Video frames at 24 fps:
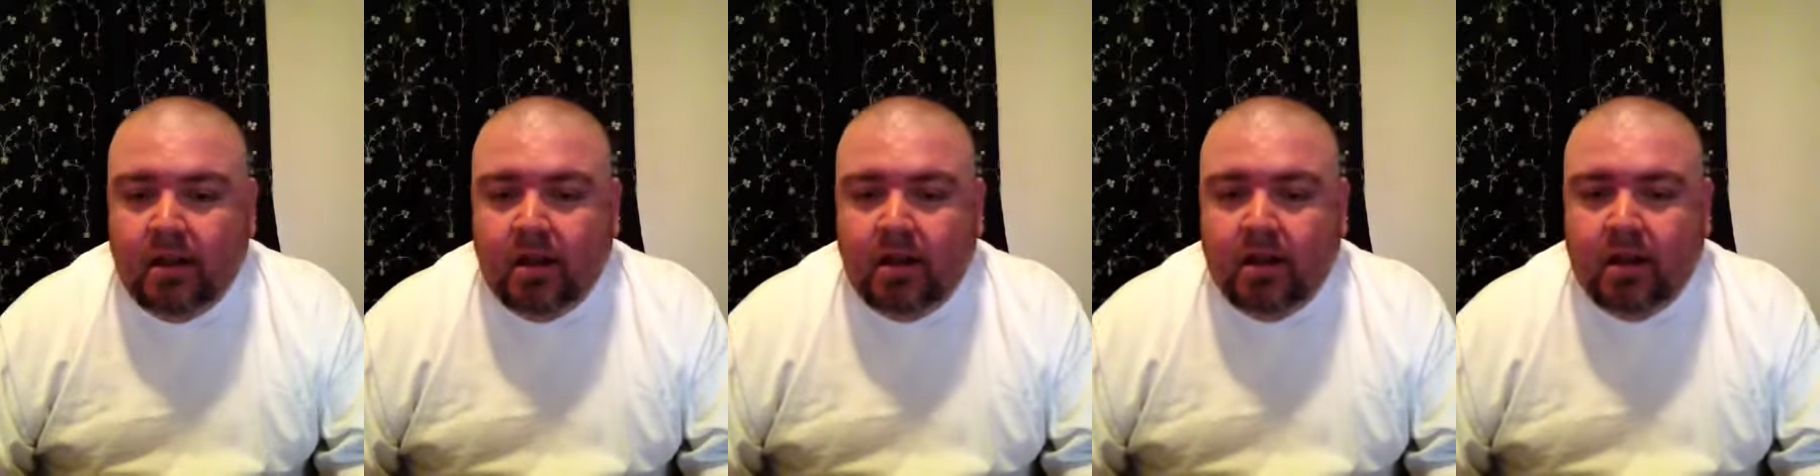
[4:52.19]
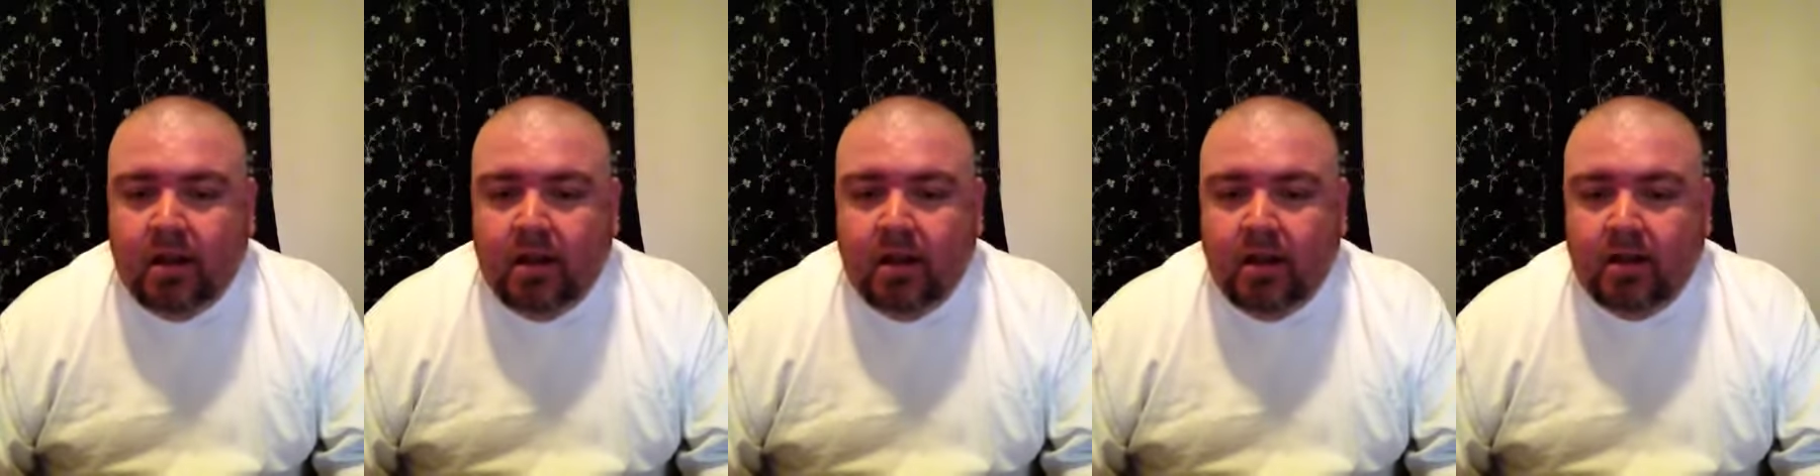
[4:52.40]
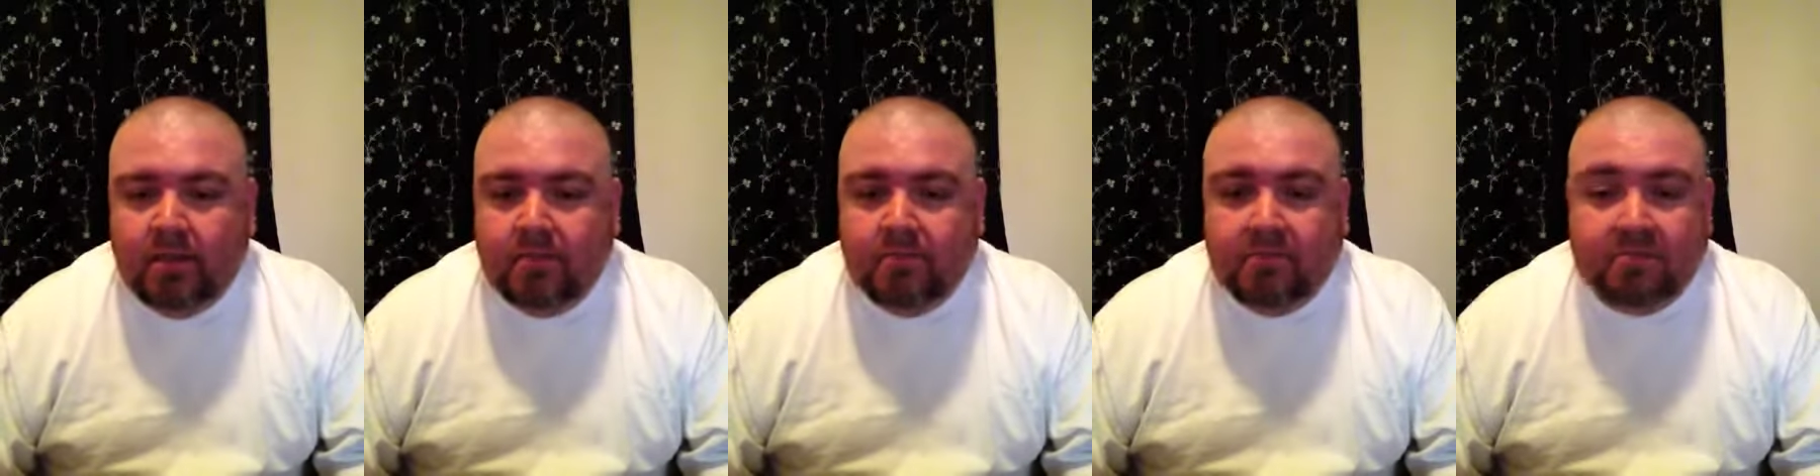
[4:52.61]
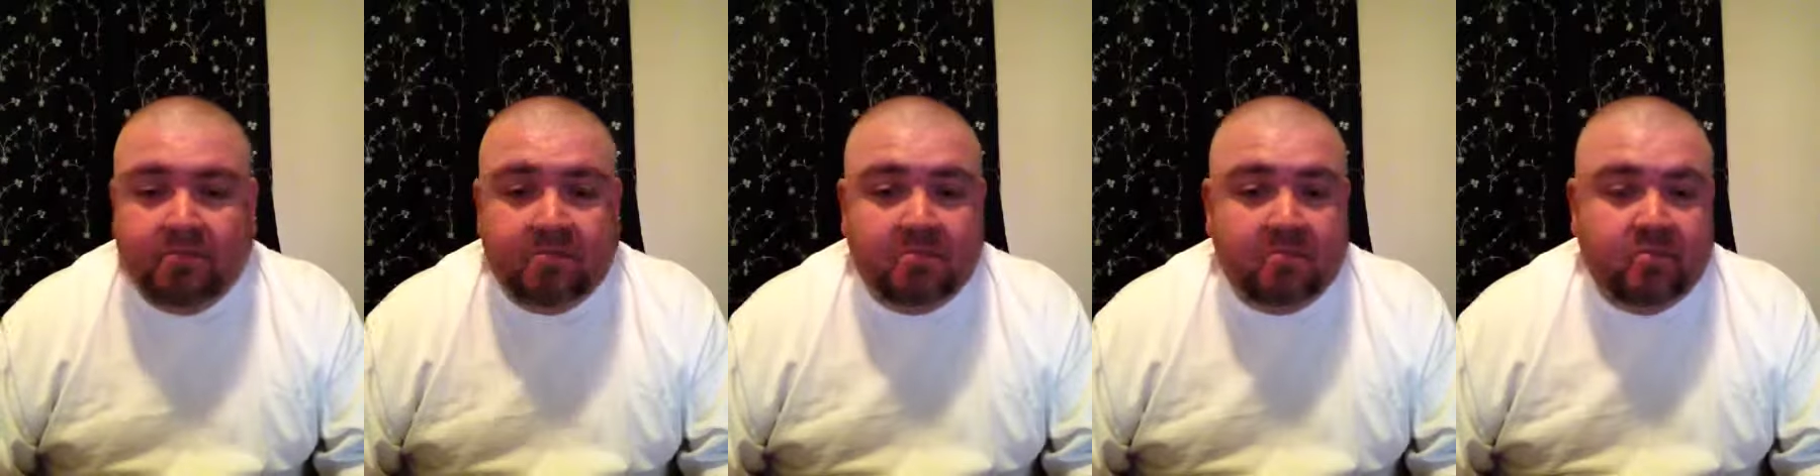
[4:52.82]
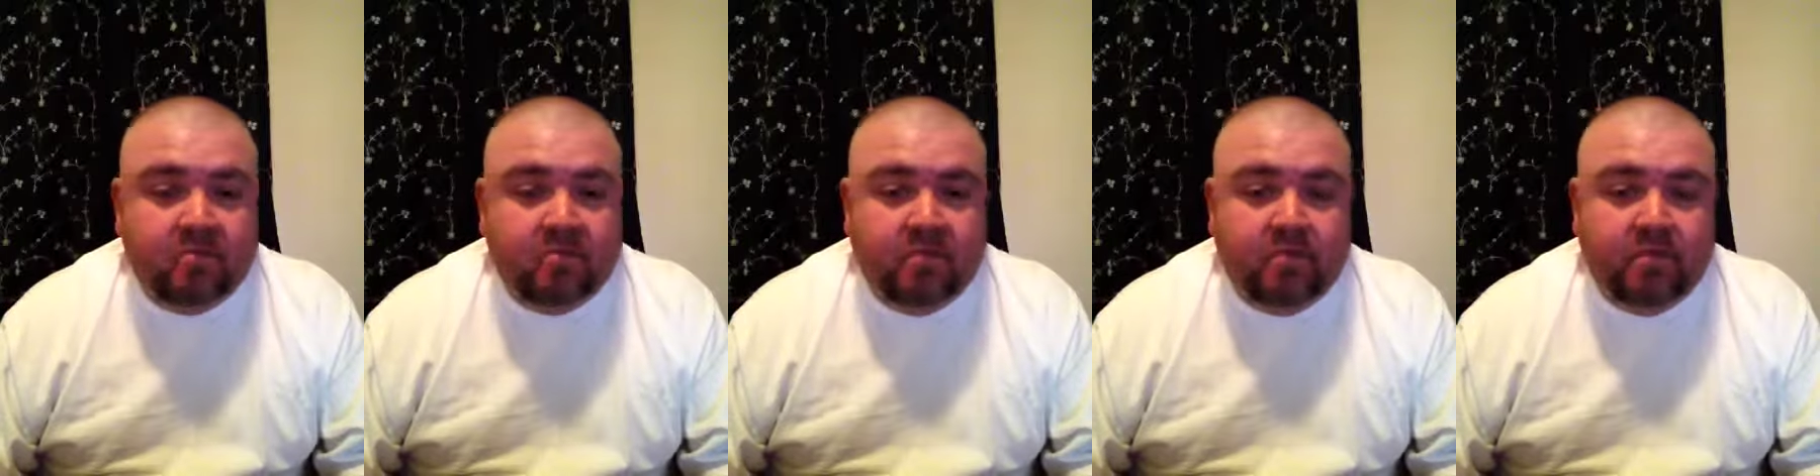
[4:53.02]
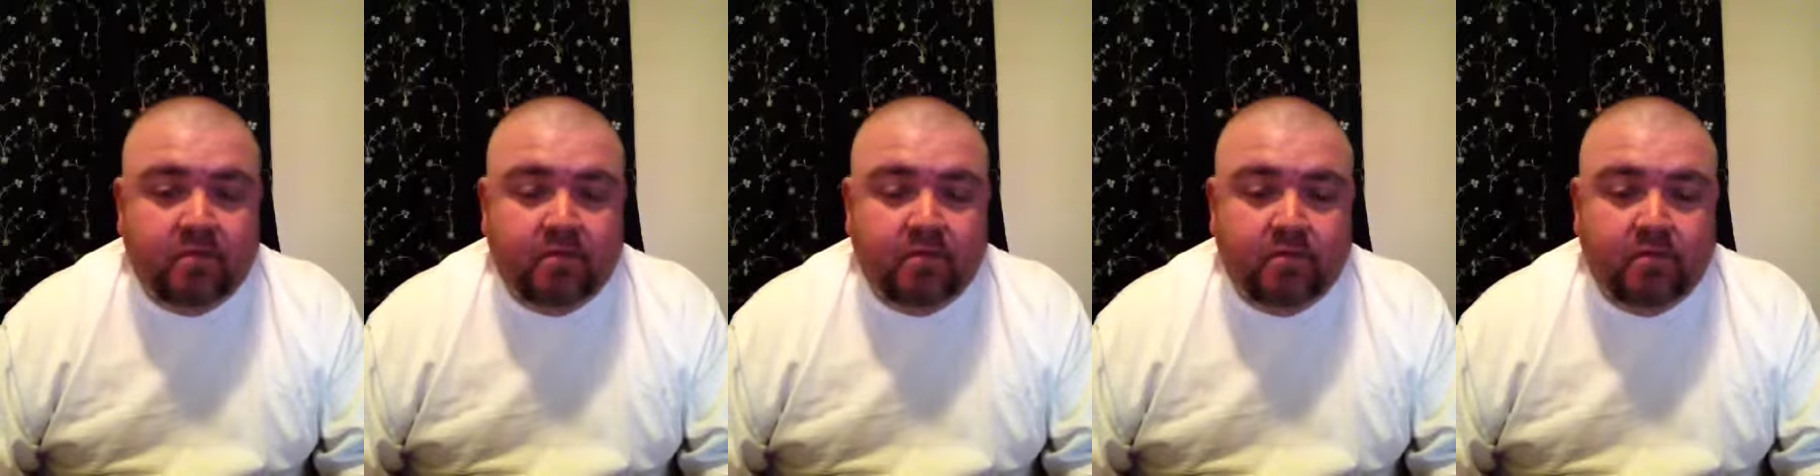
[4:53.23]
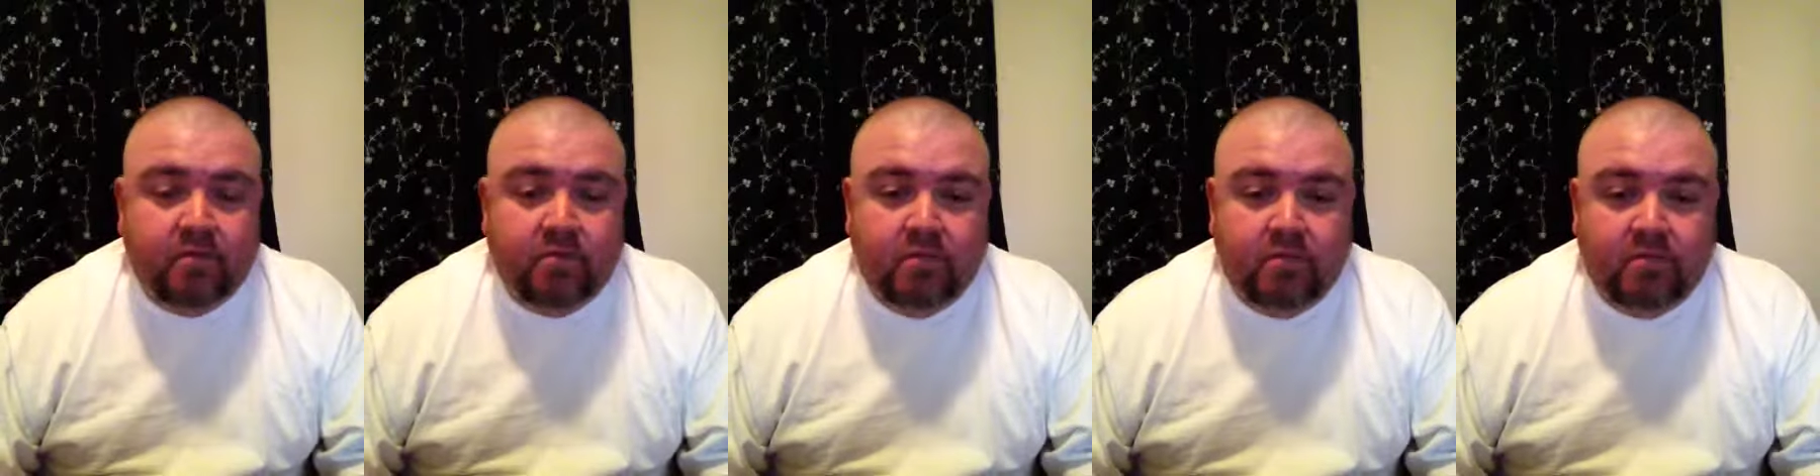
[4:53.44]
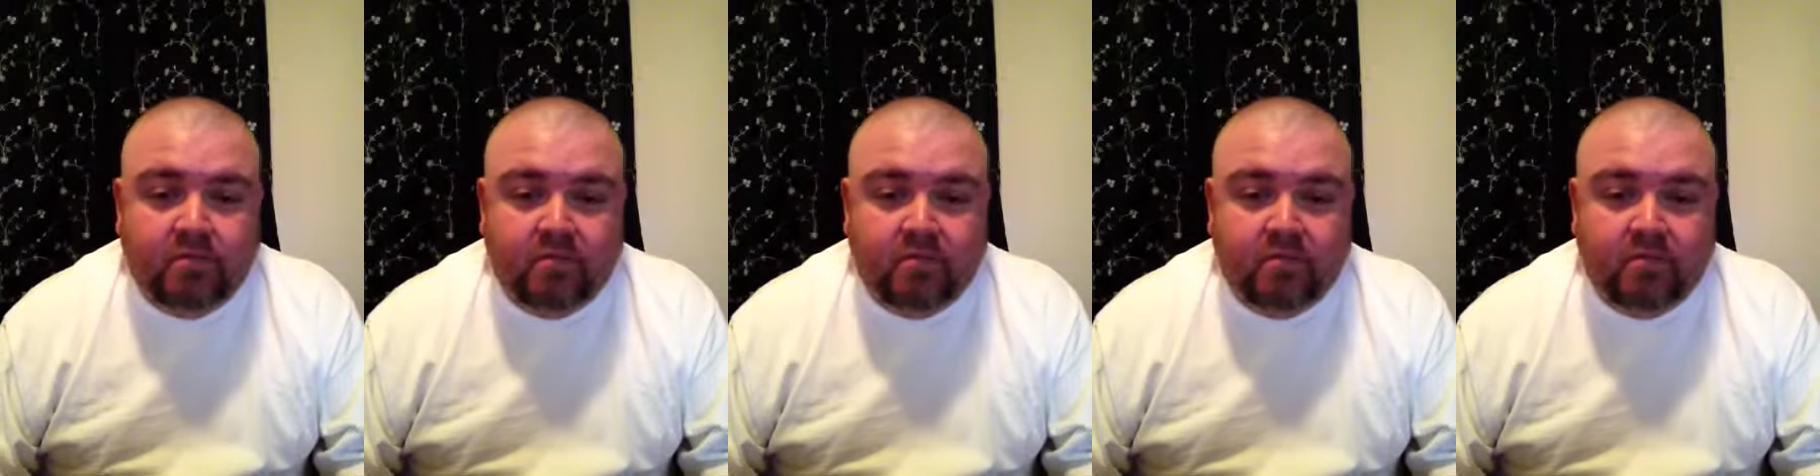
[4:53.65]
So if you